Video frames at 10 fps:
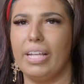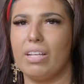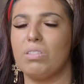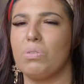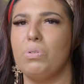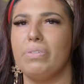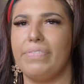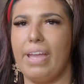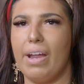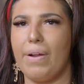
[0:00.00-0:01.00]
at like a school
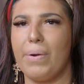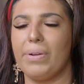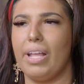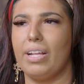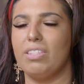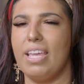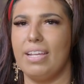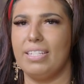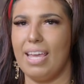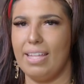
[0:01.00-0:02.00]
fair or like
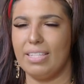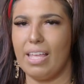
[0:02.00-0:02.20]
take a dance